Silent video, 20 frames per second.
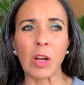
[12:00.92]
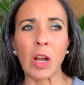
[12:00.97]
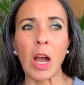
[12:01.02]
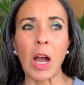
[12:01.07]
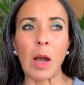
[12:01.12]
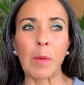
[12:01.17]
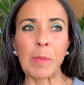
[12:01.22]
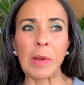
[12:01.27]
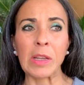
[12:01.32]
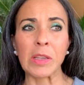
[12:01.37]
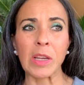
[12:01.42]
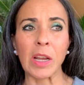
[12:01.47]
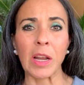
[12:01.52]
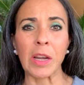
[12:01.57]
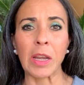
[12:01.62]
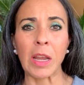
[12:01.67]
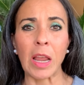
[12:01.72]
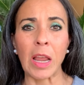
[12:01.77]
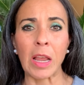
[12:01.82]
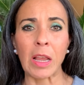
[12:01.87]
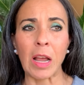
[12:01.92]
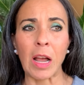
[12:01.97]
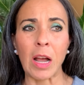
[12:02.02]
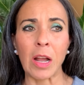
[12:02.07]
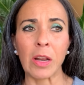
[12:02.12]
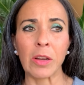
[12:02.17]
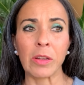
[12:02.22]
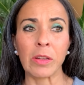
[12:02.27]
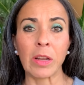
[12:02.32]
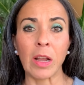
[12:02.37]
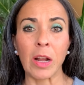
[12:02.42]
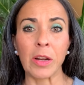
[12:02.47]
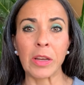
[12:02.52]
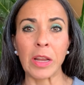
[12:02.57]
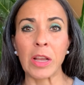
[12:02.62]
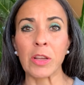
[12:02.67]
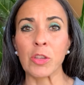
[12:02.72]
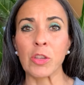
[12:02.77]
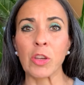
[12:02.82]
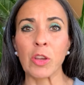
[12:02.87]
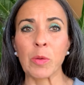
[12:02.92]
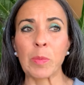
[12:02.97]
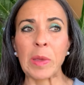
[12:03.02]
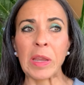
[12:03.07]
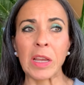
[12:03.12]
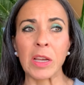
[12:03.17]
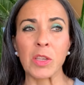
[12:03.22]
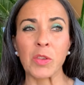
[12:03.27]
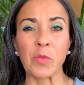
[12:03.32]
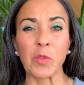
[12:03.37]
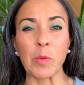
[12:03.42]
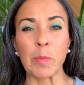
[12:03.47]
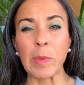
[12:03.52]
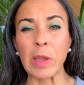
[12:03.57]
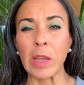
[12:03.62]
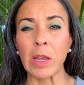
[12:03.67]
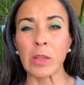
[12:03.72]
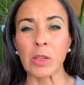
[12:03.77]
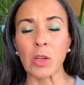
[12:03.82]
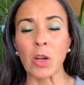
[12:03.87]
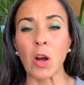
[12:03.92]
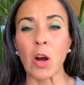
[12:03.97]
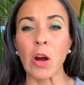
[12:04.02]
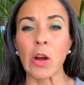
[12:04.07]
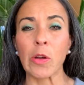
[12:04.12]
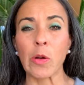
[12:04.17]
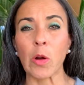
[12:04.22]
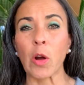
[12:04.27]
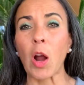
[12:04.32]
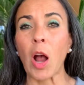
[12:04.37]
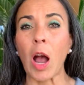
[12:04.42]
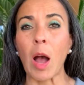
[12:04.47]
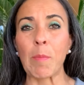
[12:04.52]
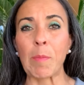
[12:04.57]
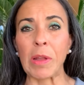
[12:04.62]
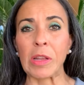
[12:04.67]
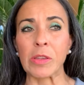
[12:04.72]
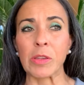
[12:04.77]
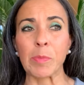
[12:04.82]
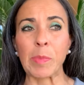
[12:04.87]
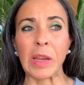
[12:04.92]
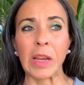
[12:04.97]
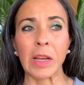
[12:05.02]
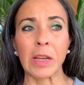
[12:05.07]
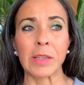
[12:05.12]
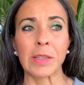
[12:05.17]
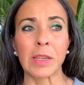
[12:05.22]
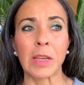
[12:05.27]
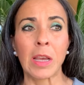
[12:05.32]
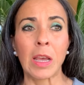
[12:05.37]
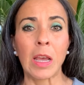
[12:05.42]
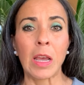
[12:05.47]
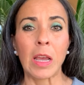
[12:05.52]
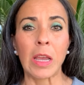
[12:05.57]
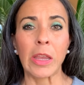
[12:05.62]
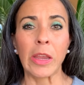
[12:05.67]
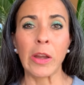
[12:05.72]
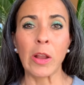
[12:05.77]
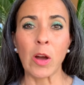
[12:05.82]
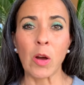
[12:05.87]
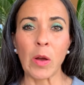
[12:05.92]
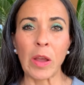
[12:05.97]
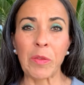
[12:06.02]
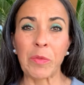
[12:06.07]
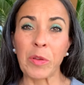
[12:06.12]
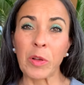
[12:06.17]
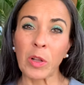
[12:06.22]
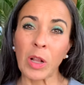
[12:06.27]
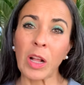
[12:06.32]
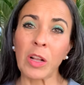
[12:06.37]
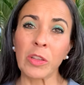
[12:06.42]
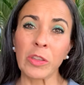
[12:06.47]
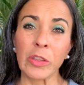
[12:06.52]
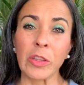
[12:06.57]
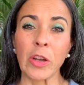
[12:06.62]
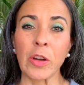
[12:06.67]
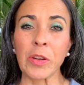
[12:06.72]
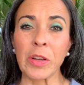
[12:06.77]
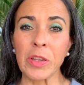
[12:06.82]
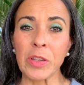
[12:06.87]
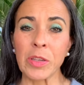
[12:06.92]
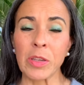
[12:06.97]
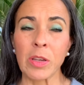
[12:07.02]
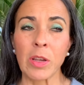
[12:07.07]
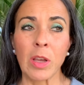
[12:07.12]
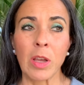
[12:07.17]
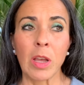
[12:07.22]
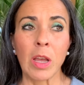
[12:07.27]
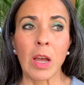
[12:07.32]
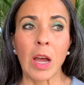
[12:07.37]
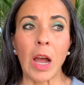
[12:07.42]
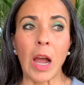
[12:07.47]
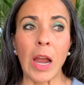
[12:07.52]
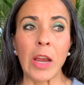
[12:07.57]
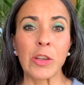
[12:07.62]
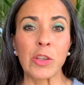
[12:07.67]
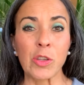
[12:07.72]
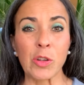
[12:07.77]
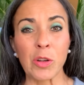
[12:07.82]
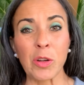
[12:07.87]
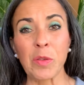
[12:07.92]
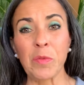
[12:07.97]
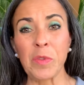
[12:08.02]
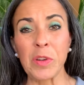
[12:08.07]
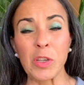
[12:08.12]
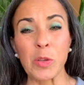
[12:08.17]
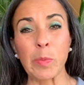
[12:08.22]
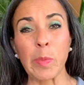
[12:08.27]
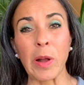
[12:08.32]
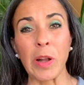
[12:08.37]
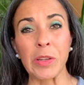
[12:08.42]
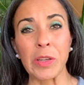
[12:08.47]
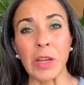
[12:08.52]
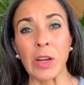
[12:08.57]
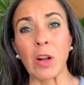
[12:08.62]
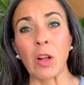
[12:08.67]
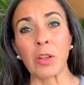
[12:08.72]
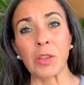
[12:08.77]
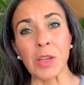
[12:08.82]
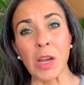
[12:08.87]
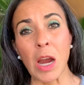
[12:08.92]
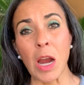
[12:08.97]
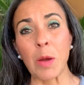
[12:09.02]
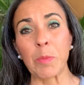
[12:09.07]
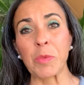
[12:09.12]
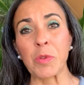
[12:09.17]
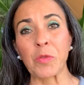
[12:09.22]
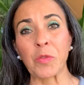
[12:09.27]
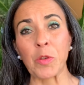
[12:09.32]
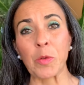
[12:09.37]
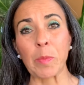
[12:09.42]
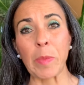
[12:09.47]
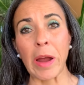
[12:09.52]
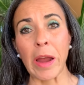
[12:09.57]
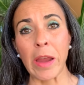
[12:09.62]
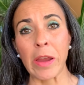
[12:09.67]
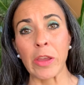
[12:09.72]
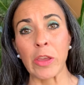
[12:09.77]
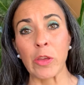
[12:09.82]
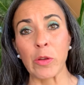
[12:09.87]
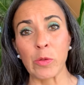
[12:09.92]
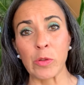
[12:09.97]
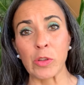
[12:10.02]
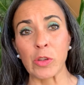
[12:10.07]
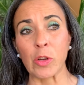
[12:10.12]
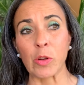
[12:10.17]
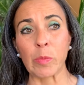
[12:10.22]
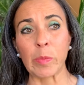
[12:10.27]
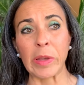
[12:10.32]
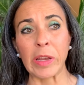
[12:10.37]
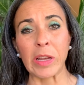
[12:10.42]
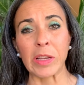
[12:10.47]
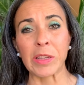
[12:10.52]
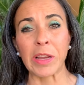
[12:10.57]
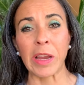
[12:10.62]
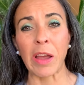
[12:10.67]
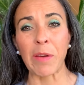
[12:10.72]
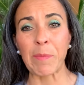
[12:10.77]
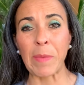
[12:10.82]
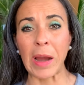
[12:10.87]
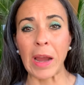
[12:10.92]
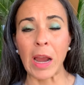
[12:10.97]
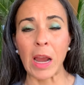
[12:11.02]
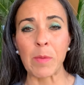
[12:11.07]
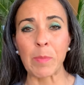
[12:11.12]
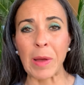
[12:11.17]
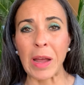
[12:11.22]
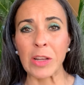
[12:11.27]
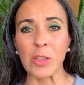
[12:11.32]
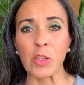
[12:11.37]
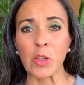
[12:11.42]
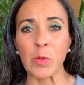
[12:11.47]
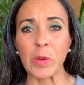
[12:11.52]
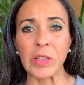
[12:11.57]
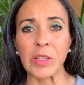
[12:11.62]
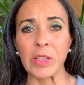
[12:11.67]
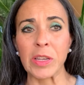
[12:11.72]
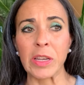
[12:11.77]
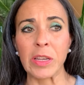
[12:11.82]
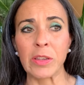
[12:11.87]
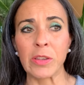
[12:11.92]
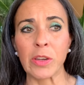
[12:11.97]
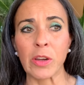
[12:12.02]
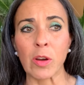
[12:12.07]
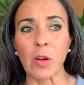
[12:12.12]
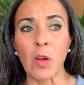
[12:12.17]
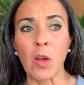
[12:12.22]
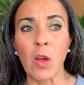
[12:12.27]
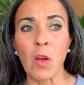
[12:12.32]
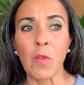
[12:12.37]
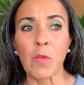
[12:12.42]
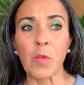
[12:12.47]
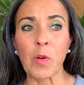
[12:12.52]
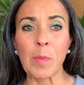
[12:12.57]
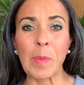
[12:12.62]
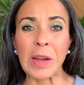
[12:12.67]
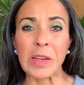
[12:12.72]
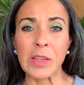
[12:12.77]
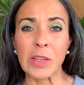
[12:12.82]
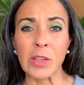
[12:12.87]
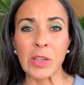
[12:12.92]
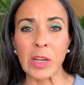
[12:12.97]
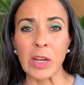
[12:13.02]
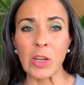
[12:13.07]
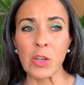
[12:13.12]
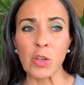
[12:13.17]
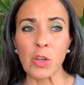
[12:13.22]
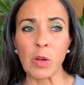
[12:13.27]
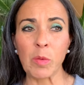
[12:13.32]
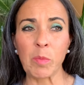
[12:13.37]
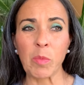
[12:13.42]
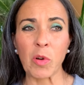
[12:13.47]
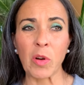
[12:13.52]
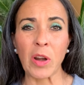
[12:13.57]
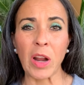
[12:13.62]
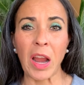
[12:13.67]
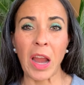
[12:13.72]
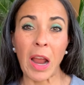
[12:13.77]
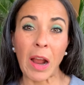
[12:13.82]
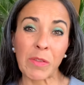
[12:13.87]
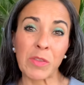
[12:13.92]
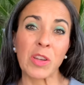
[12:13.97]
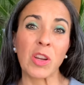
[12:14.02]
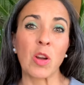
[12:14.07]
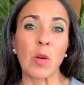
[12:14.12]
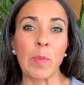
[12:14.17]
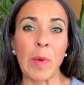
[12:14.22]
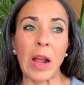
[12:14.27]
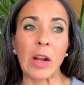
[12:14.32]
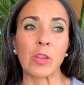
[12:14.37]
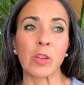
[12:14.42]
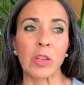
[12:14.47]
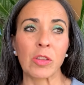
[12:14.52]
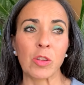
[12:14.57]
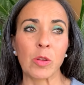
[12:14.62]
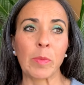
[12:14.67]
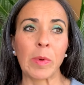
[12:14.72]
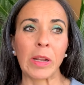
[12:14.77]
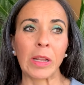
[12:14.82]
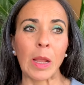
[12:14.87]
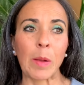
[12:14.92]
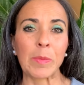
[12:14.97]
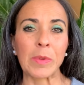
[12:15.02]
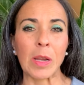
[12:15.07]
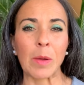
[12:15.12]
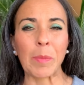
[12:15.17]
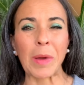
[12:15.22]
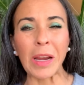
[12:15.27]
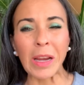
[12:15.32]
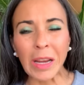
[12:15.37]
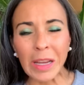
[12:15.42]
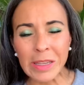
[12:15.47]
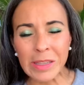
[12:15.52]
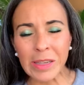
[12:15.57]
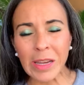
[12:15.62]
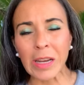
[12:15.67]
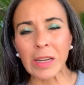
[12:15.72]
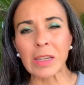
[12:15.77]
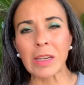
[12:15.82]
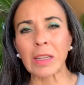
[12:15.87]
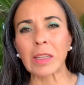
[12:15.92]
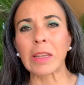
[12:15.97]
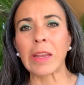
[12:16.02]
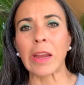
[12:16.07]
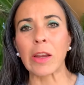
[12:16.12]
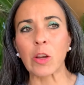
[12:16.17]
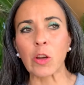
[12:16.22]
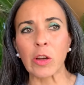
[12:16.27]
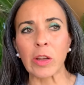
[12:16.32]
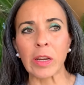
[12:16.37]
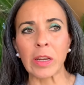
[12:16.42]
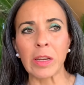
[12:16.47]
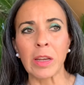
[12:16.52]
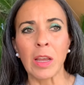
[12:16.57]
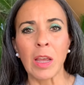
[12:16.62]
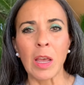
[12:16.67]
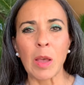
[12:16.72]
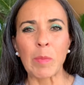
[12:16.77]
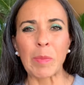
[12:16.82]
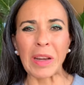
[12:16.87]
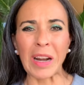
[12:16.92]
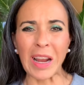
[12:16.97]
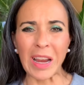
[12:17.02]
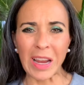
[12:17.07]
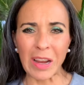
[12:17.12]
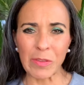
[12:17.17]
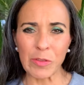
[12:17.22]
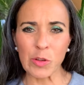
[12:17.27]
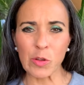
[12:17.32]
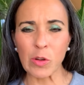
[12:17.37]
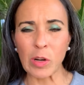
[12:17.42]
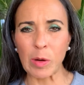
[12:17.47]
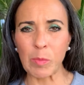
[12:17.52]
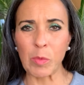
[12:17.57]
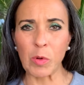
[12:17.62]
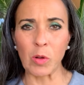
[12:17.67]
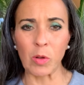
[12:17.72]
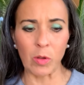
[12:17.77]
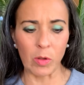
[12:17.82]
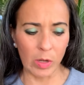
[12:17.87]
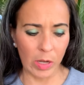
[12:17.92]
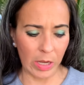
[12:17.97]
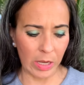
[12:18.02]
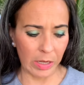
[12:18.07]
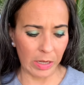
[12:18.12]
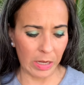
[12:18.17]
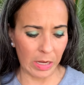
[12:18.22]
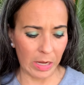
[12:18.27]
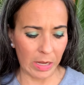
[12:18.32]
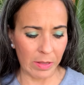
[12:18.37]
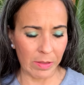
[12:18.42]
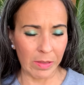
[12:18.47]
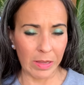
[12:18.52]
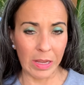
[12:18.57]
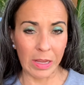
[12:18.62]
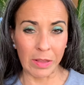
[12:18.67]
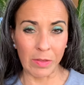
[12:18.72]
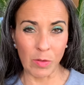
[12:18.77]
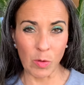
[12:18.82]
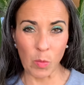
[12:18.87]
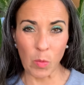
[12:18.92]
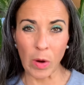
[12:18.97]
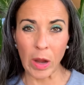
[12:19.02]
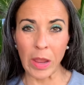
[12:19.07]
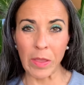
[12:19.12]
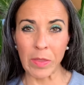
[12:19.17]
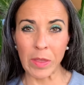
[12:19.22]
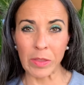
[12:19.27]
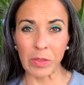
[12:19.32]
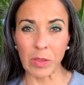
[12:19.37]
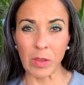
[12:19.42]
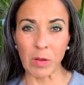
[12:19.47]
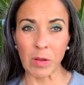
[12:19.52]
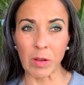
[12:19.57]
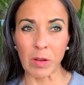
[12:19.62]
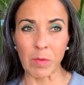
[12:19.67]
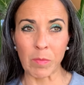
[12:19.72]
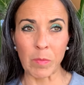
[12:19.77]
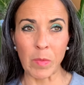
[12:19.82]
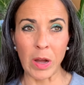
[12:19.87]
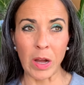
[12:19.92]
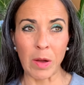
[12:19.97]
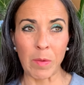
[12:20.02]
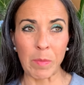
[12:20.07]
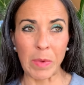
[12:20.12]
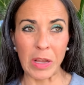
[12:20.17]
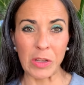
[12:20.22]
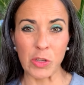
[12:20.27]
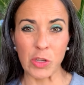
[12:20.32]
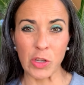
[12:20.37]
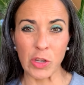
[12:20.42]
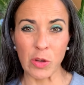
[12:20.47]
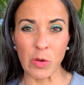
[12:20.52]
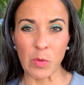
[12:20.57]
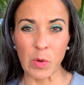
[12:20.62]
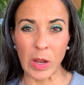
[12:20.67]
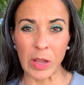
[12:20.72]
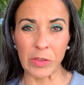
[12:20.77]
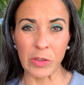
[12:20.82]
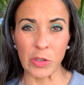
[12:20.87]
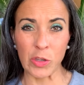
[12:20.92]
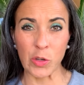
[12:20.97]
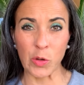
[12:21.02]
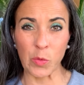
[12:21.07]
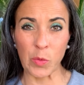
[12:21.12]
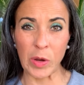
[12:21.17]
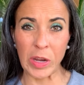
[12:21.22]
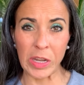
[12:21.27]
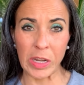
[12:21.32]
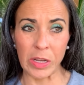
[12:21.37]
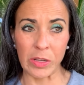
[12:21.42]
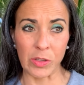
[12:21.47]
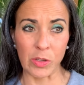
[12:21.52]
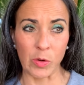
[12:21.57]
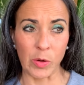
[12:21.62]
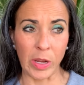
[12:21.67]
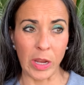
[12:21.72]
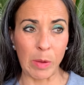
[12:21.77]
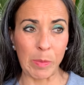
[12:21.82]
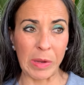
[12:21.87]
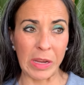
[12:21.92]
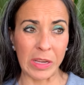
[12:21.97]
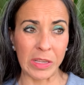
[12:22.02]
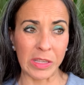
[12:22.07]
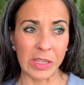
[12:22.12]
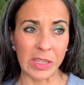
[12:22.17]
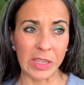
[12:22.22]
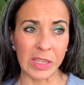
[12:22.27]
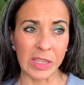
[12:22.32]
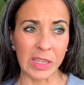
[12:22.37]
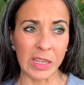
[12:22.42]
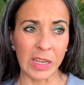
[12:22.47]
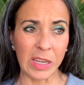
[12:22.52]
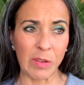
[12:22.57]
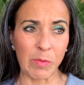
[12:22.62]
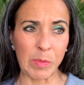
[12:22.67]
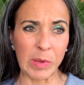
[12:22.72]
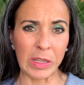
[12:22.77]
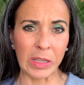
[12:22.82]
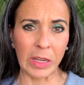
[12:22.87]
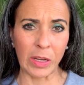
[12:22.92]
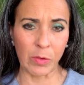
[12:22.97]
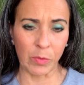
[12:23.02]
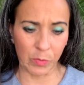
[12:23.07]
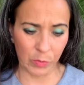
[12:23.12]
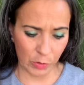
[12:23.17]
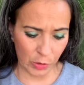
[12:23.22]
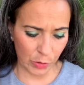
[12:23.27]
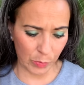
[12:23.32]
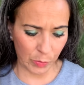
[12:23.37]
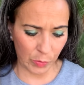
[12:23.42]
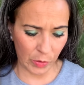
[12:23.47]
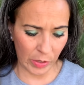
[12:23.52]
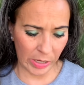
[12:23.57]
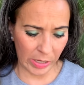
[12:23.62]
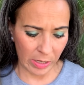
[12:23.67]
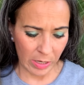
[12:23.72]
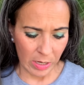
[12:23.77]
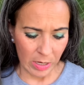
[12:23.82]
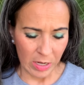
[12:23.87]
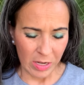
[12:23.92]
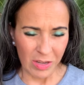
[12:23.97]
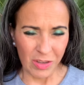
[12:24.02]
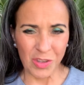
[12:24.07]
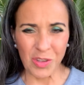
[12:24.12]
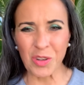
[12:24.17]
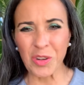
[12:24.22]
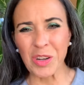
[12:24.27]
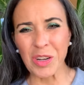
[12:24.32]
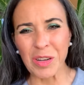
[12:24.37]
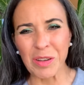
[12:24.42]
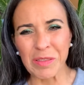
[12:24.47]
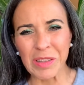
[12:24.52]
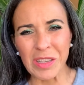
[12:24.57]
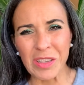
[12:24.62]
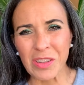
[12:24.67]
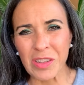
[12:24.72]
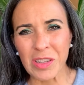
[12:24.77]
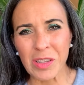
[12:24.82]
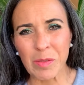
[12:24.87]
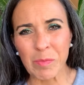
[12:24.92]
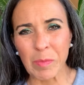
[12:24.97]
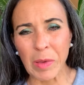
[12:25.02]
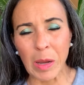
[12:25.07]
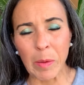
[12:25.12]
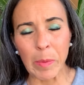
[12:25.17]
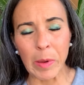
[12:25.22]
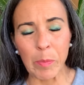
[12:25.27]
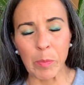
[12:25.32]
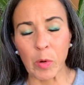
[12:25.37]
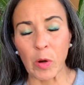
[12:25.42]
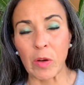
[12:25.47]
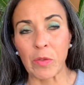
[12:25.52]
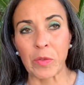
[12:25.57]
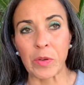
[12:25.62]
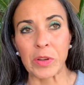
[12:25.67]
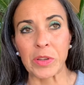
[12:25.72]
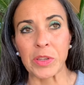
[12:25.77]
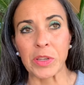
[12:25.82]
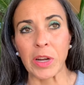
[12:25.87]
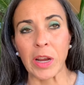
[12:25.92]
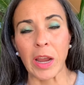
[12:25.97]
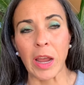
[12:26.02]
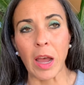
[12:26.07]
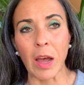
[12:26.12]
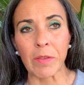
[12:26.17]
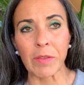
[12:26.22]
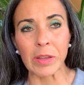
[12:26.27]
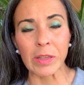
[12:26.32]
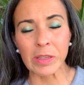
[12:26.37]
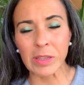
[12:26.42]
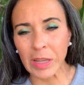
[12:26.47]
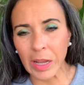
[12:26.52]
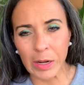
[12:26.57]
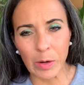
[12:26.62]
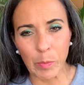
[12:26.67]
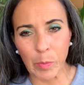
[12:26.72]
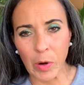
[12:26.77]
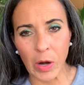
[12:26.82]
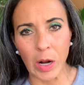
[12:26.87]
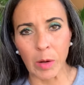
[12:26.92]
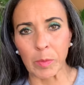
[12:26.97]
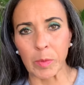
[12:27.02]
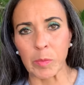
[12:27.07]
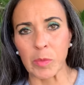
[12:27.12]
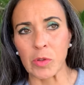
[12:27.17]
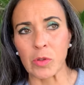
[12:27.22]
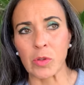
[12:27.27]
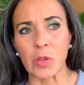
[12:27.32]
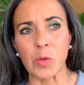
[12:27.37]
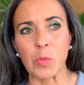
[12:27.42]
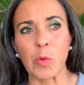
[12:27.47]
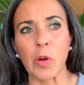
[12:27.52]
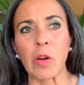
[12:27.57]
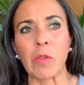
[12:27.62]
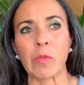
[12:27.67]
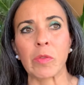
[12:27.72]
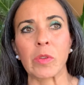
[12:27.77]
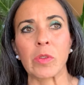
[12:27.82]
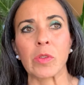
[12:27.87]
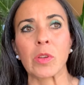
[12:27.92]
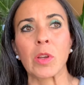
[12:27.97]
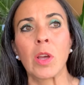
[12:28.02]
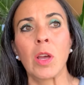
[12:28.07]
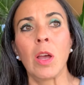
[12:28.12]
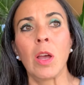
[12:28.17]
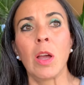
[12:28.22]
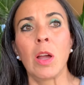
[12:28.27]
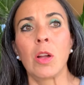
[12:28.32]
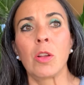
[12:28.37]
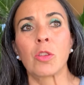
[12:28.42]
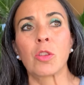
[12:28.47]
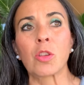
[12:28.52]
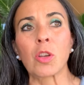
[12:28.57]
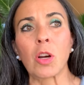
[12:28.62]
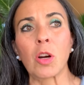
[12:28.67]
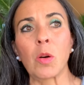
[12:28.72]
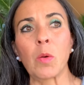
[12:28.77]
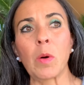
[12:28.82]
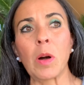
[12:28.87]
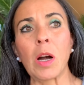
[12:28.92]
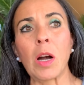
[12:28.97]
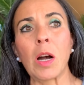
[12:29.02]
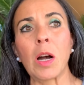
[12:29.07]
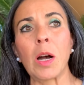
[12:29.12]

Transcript: comment on SU, because for me it's a harder comment. Because, you know, if you'll all notice, I sort of respond at all times for my YouTube because I have my iPad, so it's easier. For my discussion board, I have to go back into my laptop. I guess technically I couldn't, but I have trouble in the way that the SU and the screen is, okay? Because it doesn't give me like a full screen. Sort of. It's just maybe preference that I have. It's not a problem. It's just preference. So